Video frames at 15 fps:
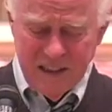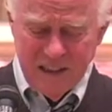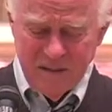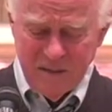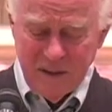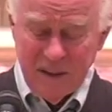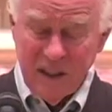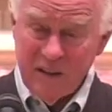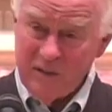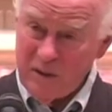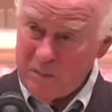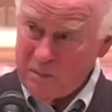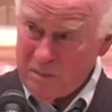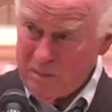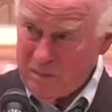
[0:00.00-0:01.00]
But Tevye
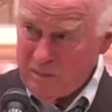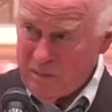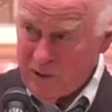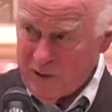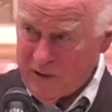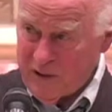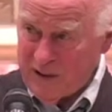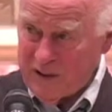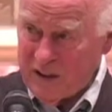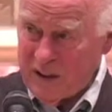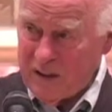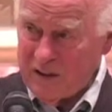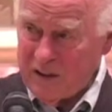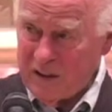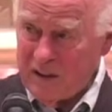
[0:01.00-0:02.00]
persisted. He
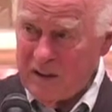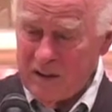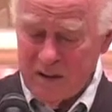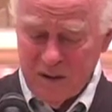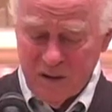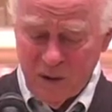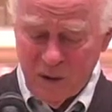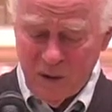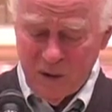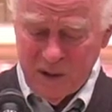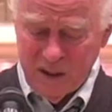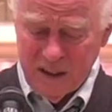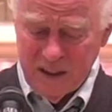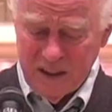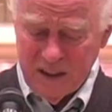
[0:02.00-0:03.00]
said,
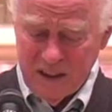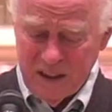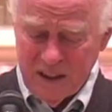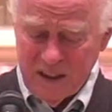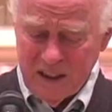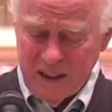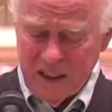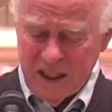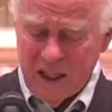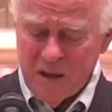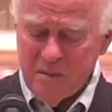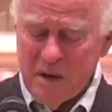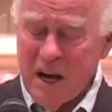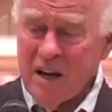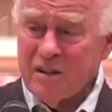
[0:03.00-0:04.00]
Golda,
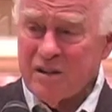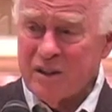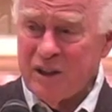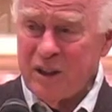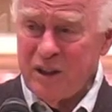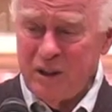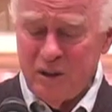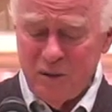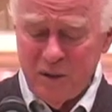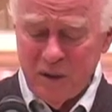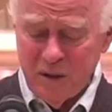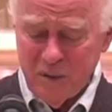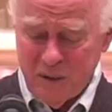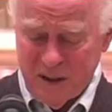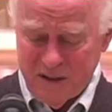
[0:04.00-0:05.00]
I'm asking you a
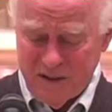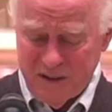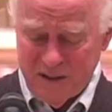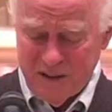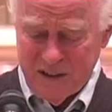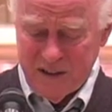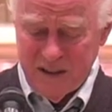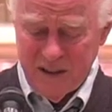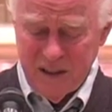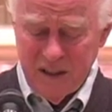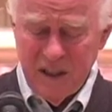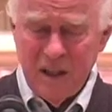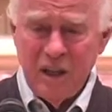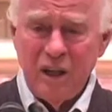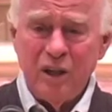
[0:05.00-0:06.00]
question.
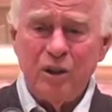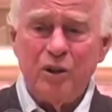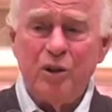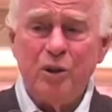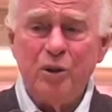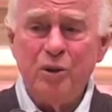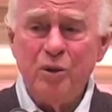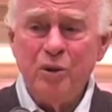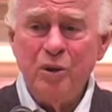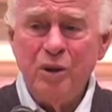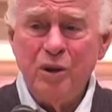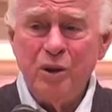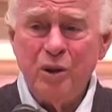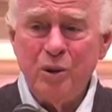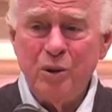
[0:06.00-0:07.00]
Do
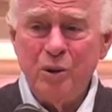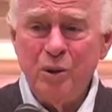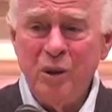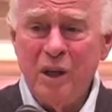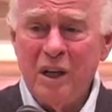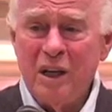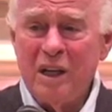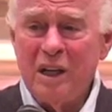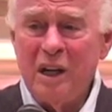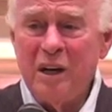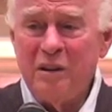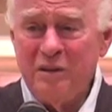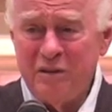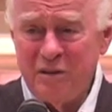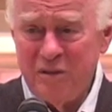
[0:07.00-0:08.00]
you
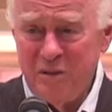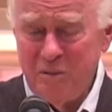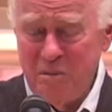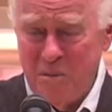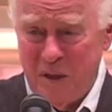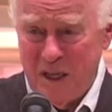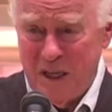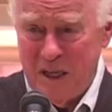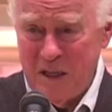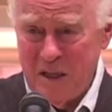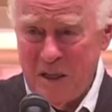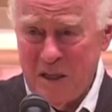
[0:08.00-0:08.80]
love me?